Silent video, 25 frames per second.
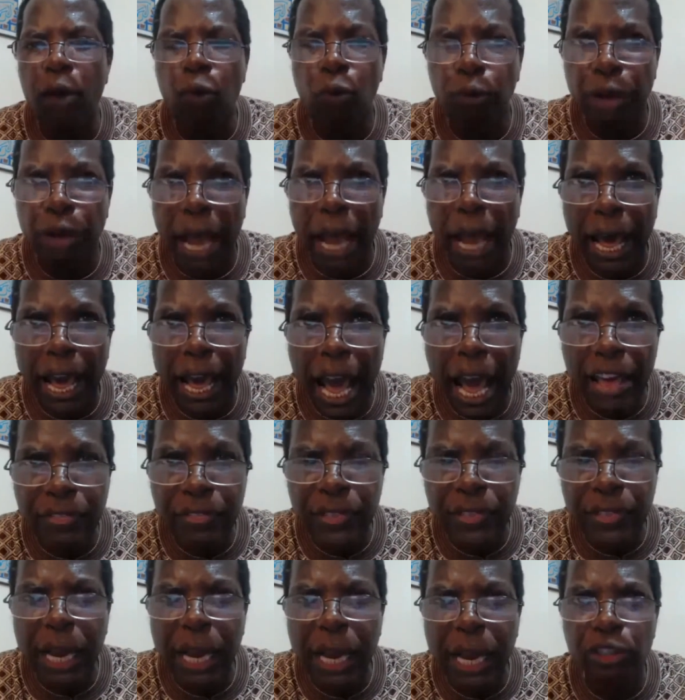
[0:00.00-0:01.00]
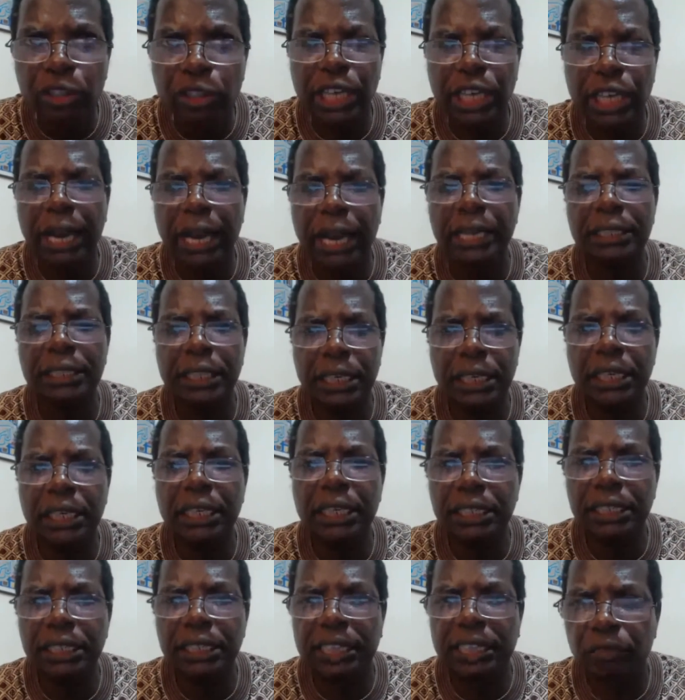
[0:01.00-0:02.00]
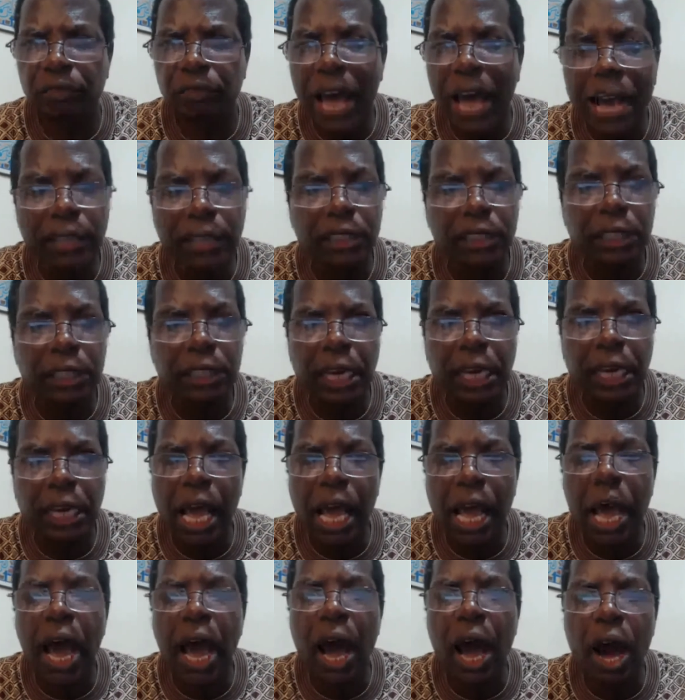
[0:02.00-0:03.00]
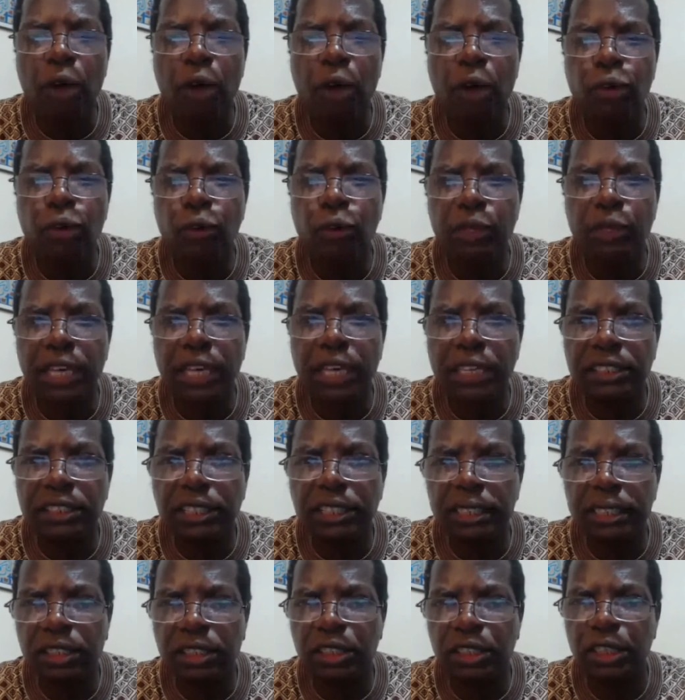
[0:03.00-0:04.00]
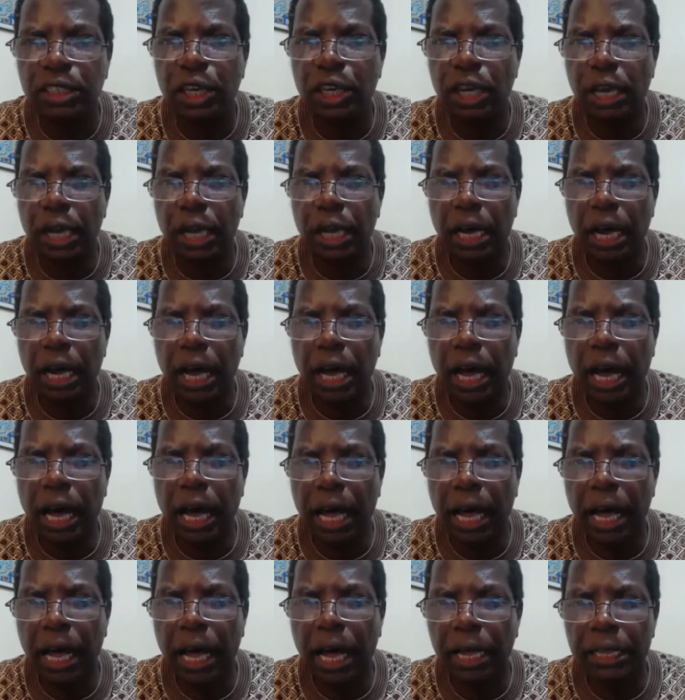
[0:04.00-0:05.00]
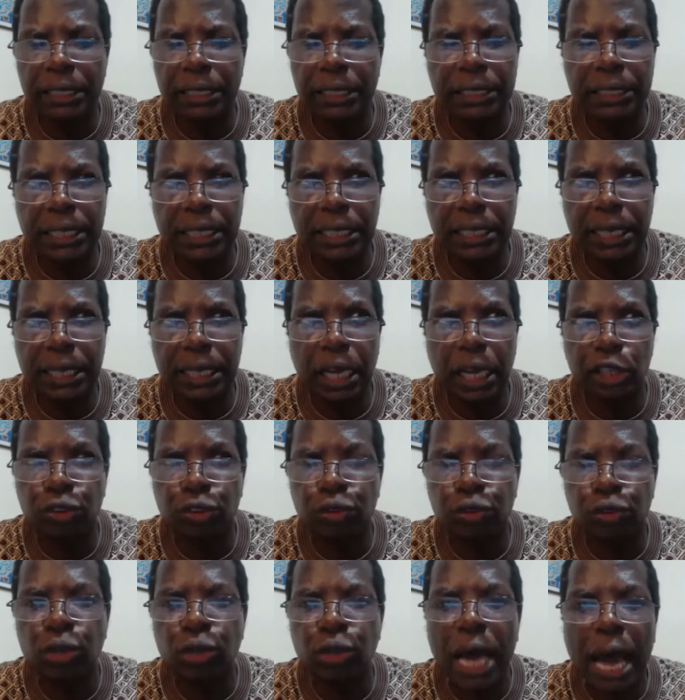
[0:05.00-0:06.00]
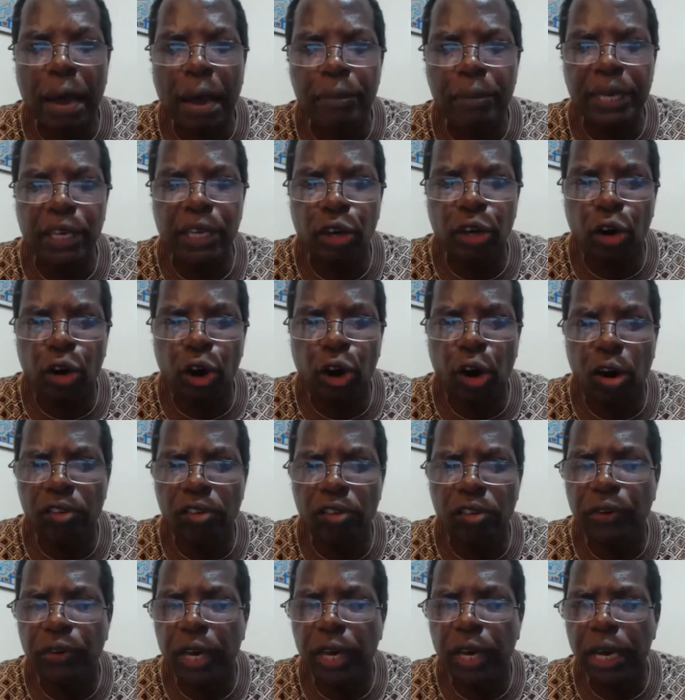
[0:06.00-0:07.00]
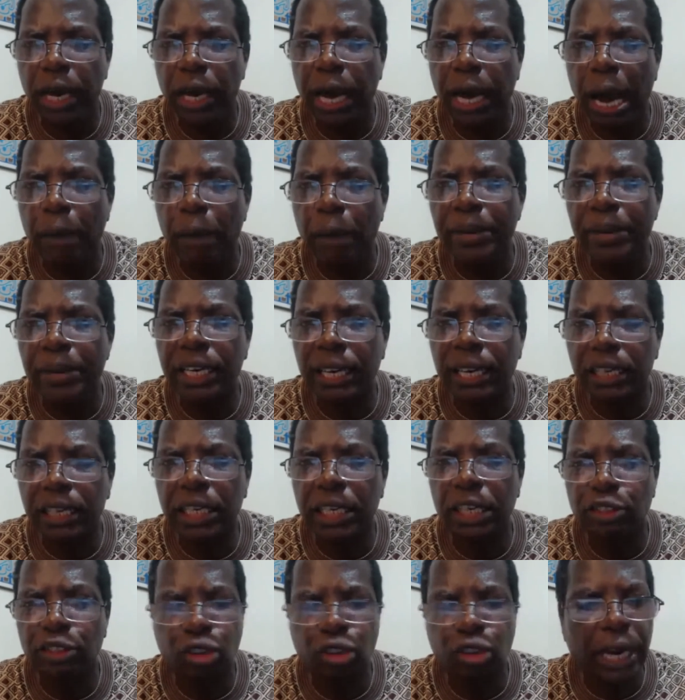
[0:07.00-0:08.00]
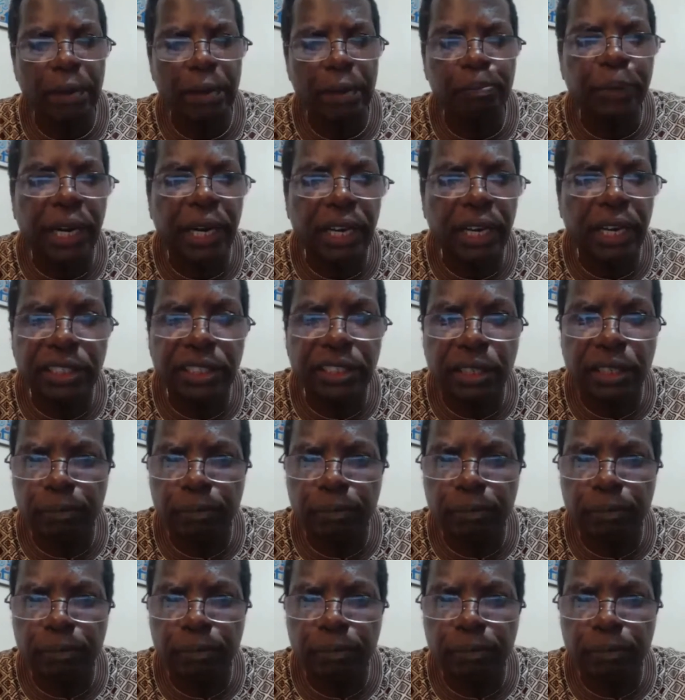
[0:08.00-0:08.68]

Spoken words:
I think our challenge is, in fact, how do we resist the tsunami of American cultural imperialism?